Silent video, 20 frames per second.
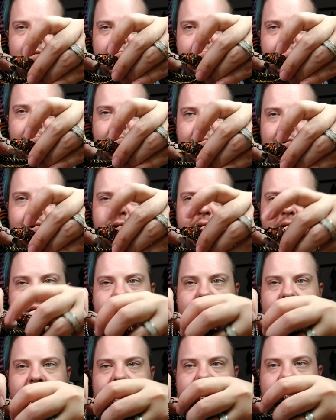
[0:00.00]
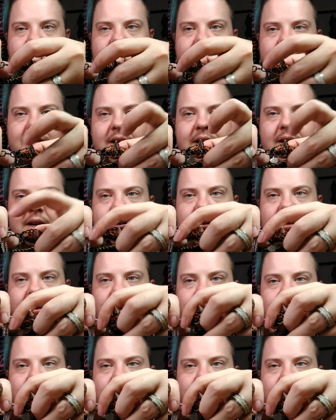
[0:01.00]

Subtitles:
when you put it on, so it's not